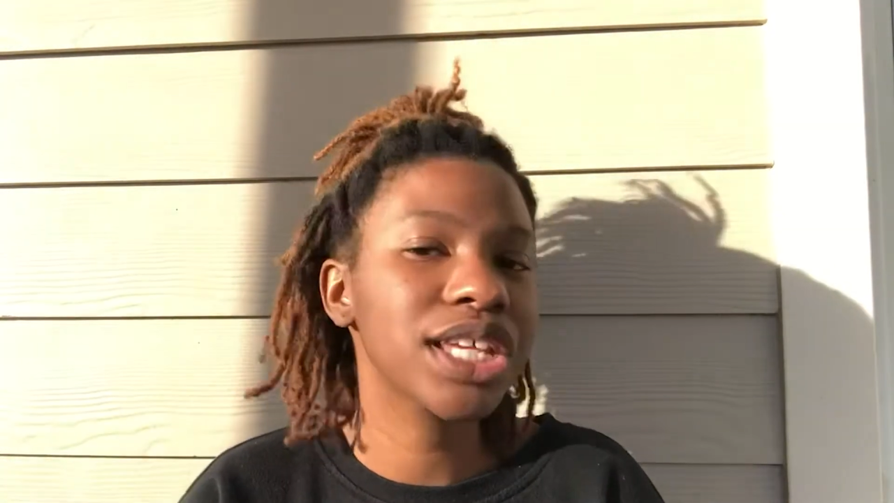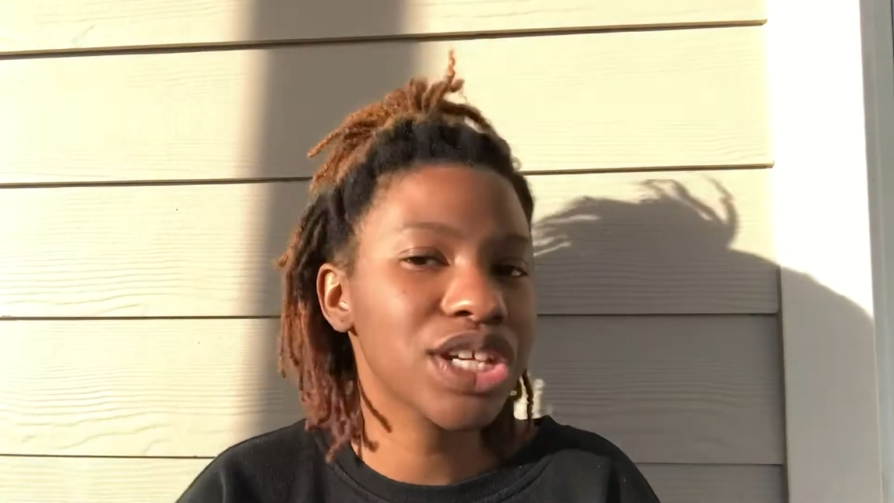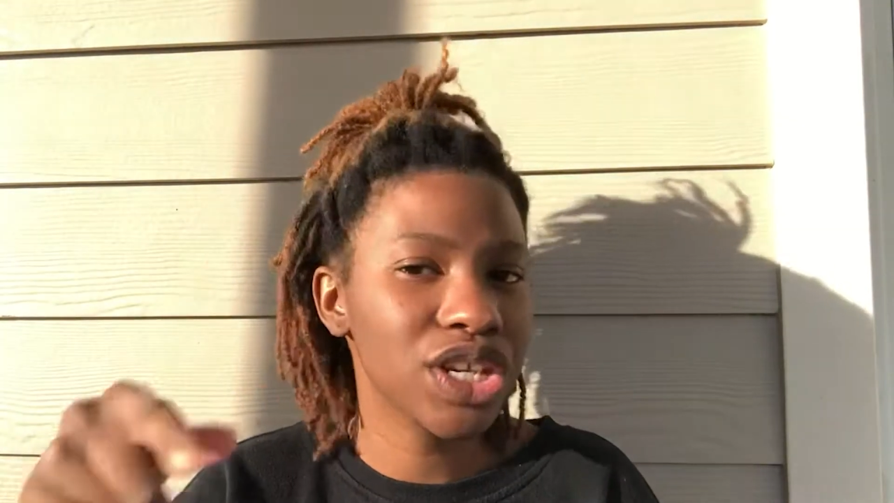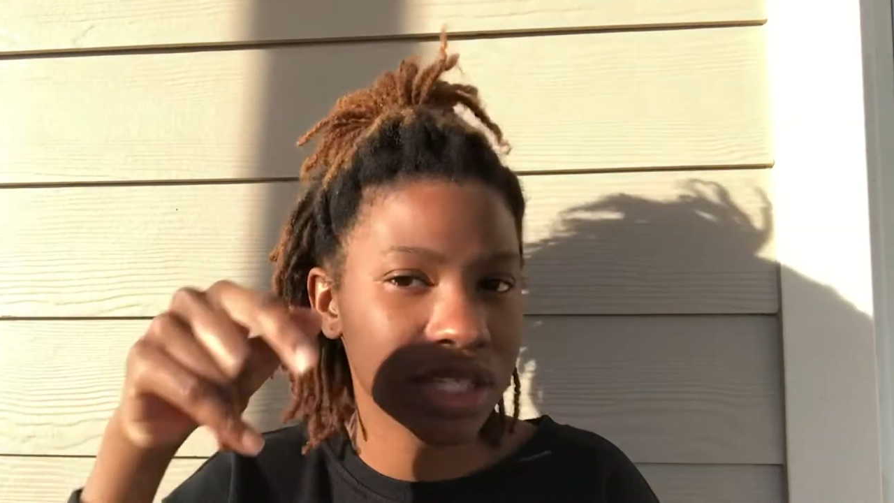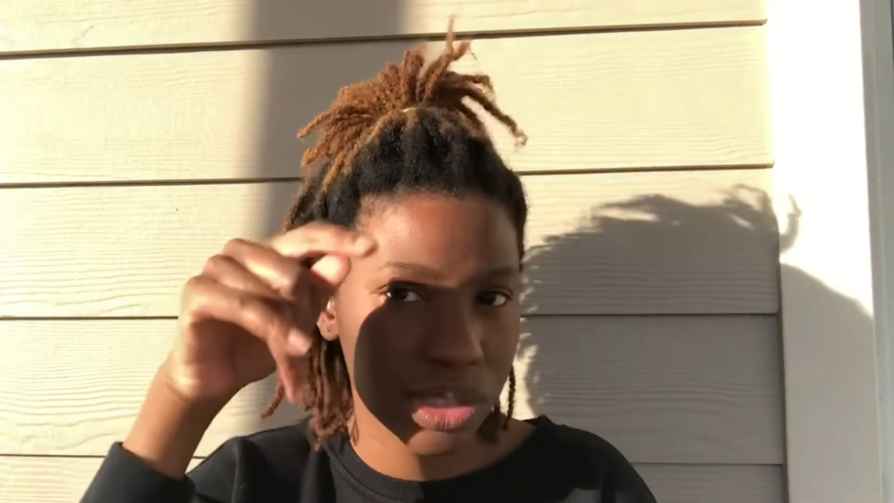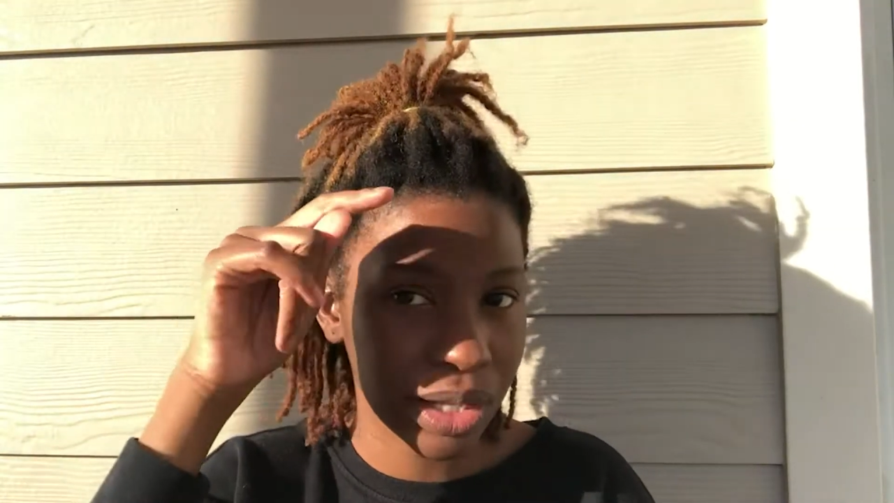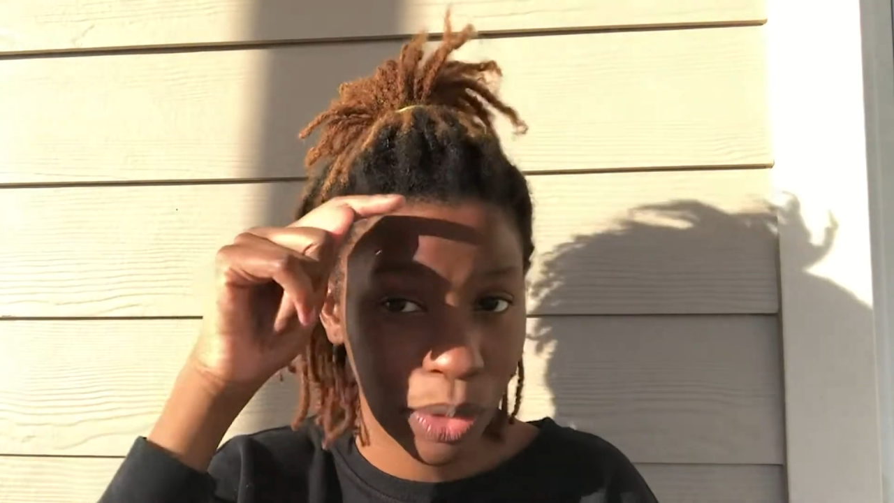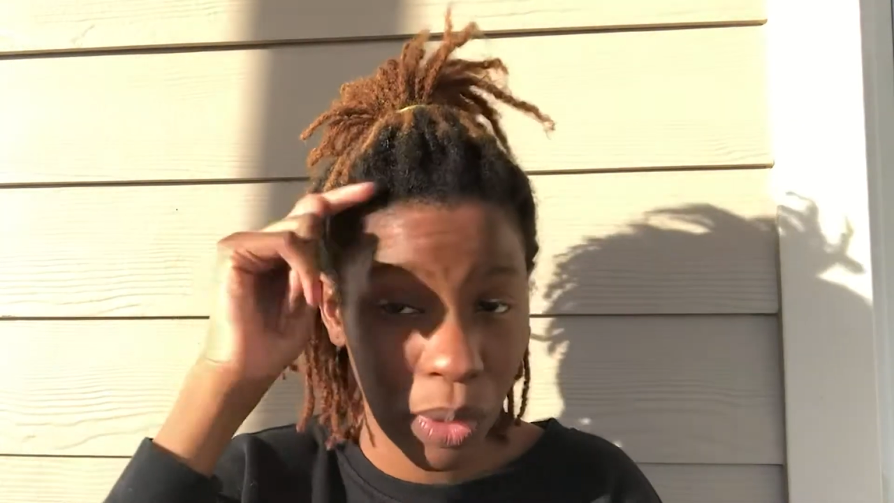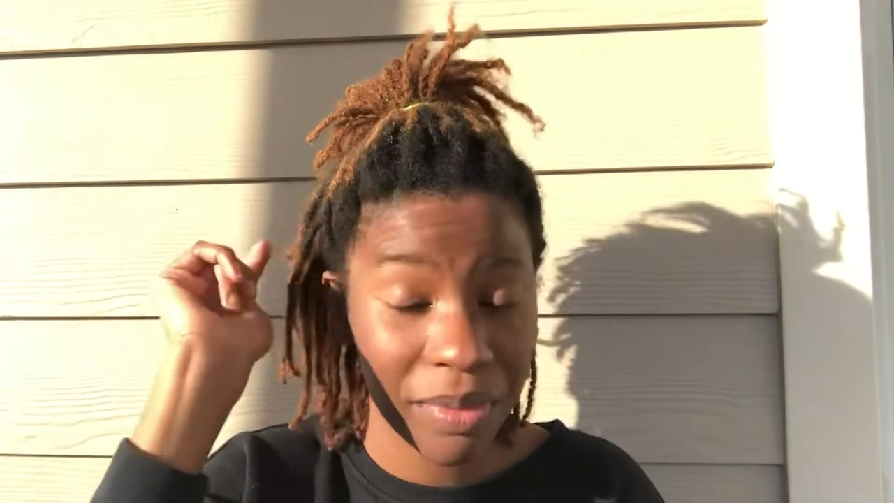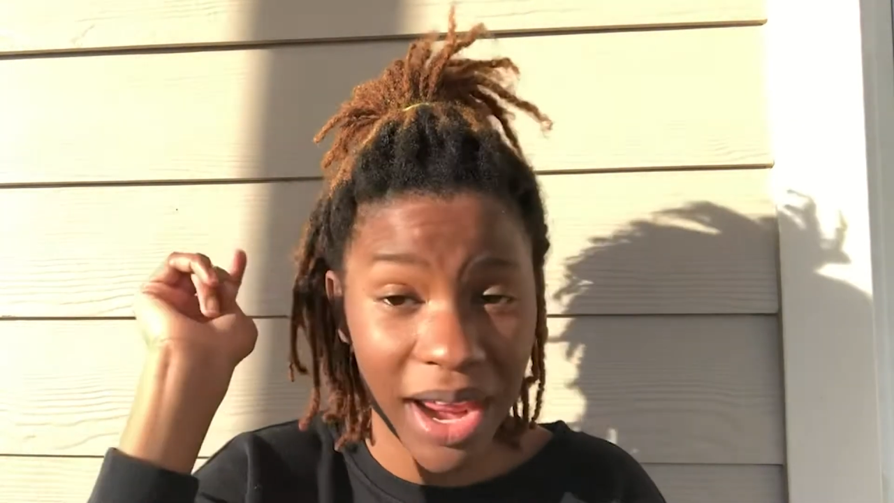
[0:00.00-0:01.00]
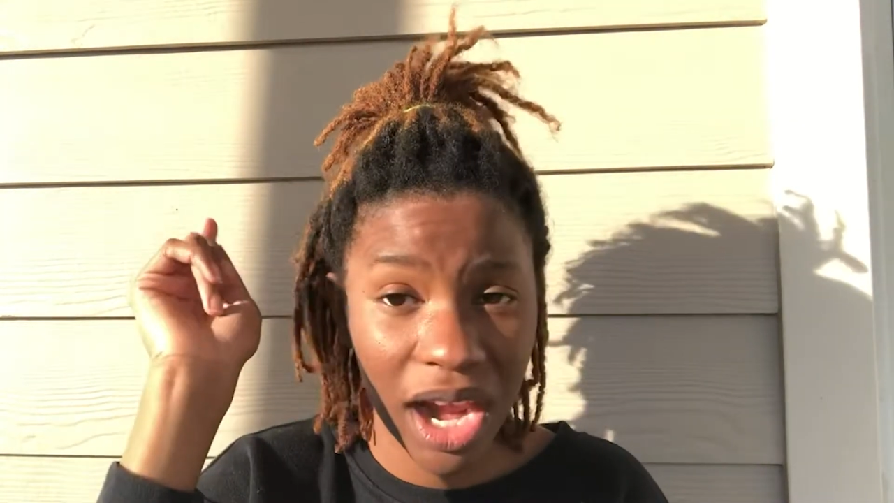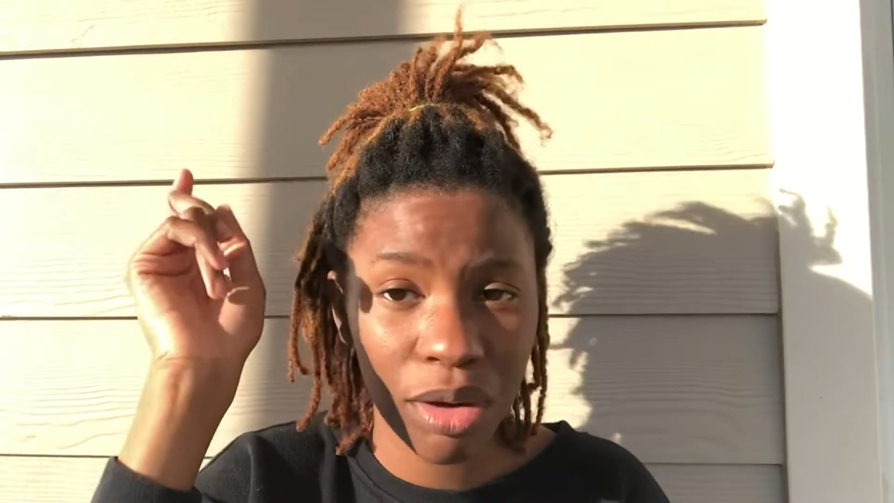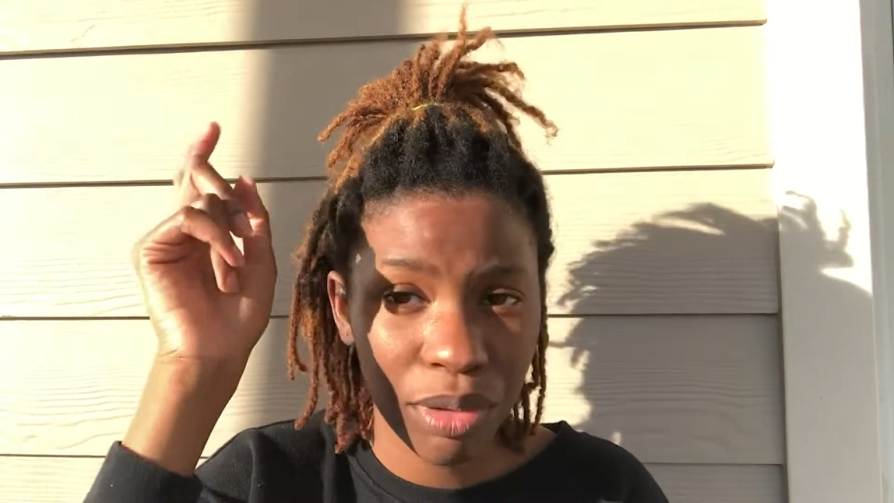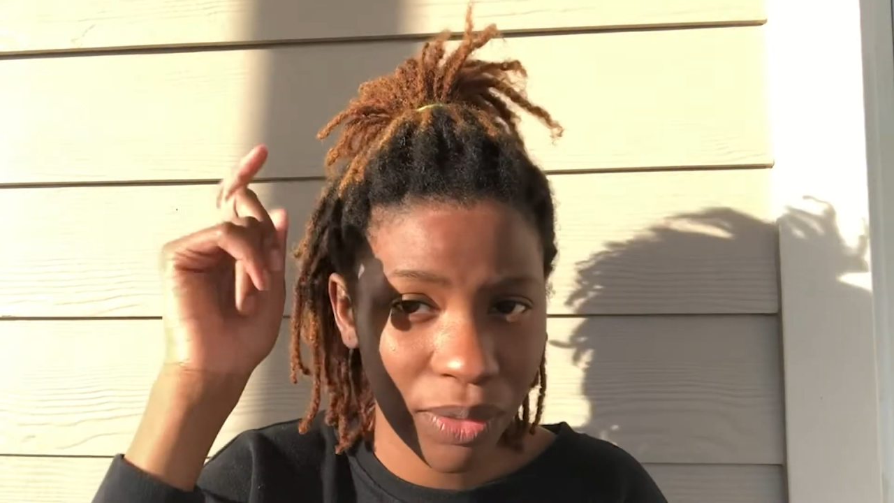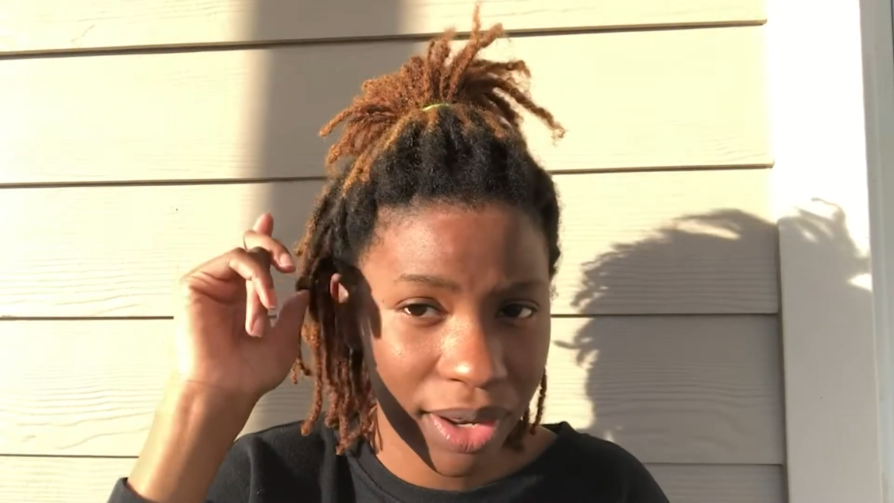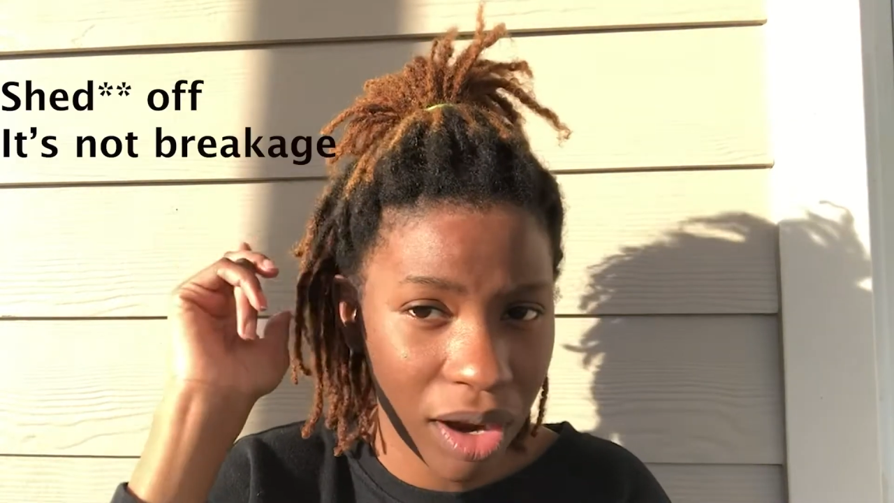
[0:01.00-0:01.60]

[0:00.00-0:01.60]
It's just like where my hair broke